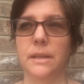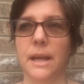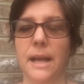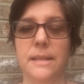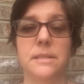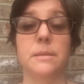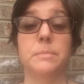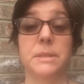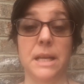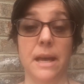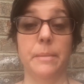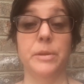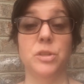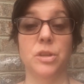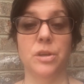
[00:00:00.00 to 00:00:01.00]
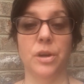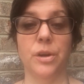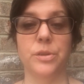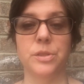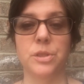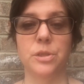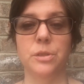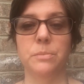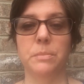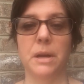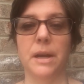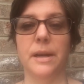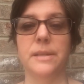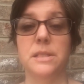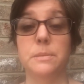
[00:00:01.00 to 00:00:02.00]
had some damage occur to
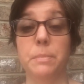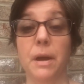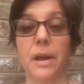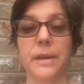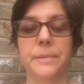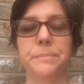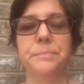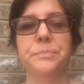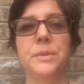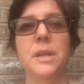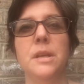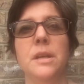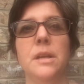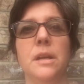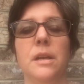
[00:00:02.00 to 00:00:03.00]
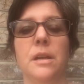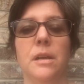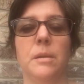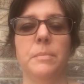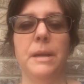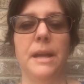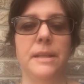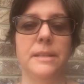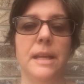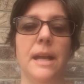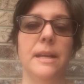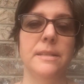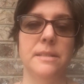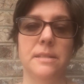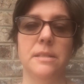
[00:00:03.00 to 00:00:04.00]
my spine. Um, and
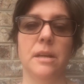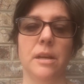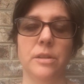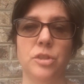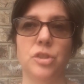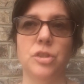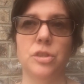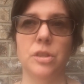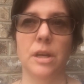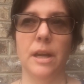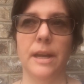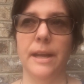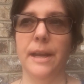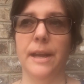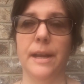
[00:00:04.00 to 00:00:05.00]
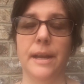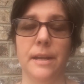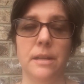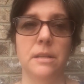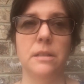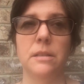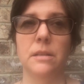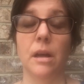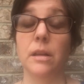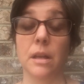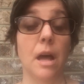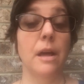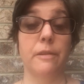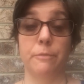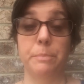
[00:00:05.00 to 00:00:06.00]
as such, I had a
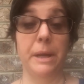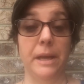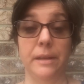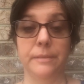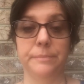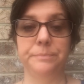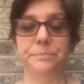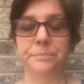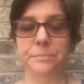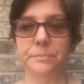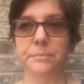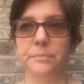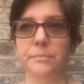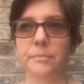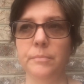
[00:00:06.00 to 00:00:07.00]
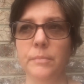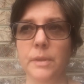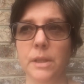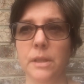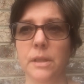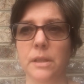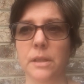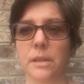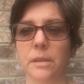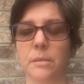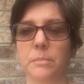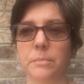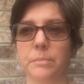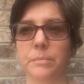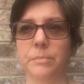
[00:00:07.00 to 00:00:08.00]
lot of pain.
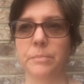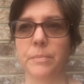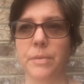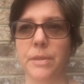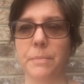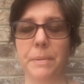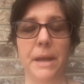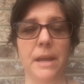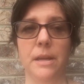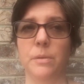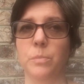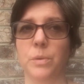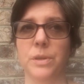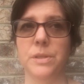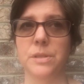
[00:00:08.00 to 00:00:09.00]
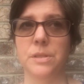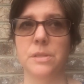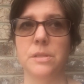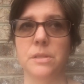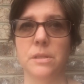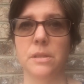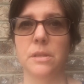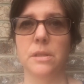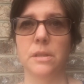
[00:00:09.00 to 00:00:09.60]
Um, the pain was